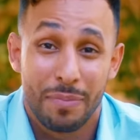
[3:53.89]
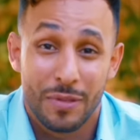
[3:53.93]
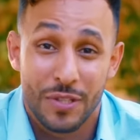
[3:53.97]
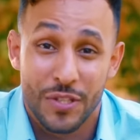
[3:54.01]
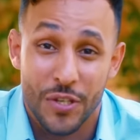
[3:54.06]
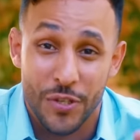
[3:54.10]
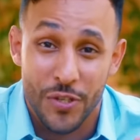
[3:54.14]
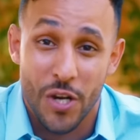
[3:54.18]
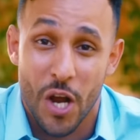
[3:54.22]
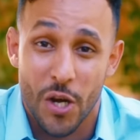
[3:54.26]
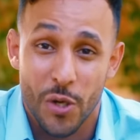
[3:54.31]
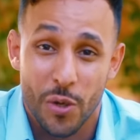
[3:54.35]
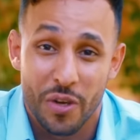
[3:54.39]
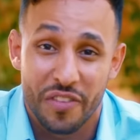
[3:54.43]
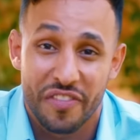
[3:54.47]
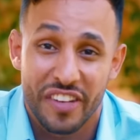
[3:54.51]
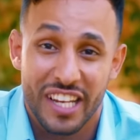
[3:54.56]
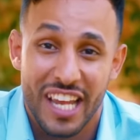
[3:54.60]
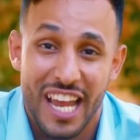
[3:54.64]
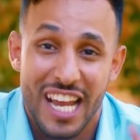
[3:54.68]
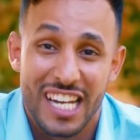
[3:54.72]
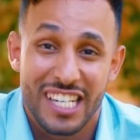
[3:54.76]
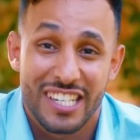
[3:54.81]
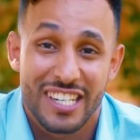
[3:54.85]
turn on
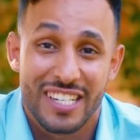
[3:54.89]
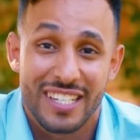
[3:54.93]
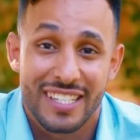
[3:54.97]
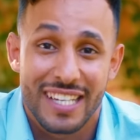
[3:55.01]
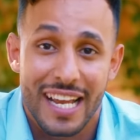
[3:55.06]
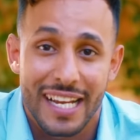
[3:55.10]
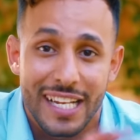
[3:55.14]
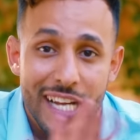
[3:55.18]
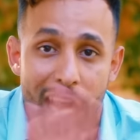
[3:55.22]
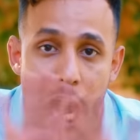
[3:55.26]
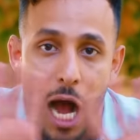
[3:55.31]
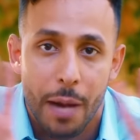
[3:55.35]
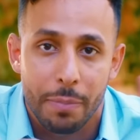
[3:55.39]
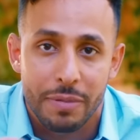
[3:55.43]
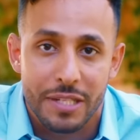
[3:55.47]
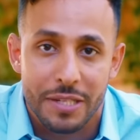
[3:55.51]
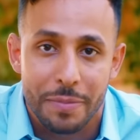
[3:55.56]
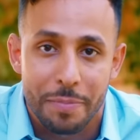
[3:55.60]
notifications, and cop some